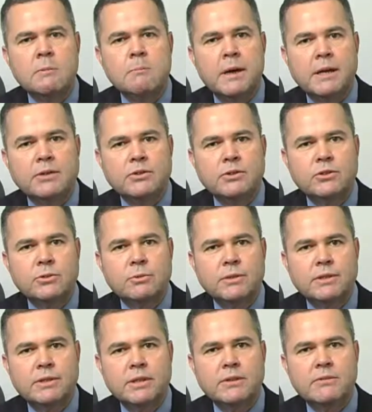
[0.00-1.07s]
patients who
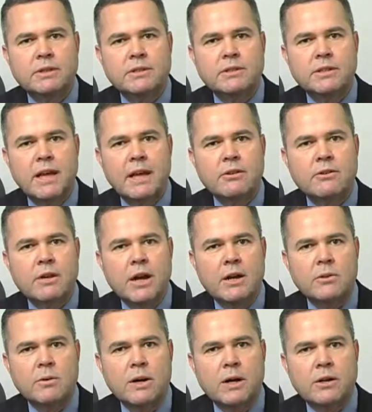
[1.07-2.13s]
receive these standard
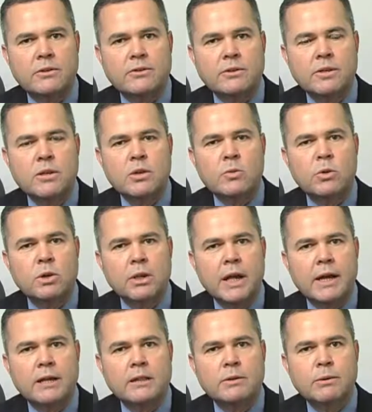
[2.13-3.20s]
IOLs will
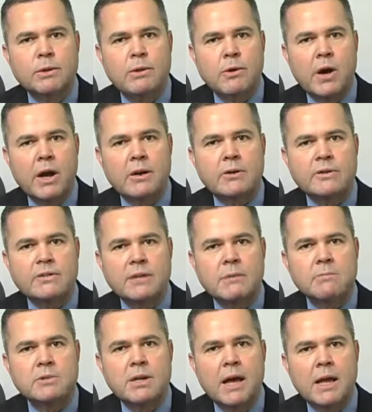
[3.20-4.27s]
likely require
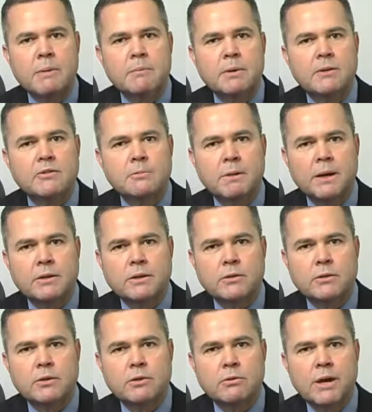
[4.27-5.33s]
some type of
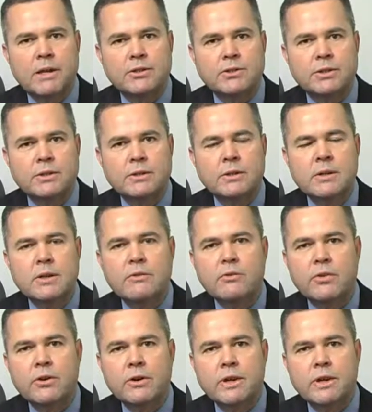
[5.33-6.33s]
spectacle correction for their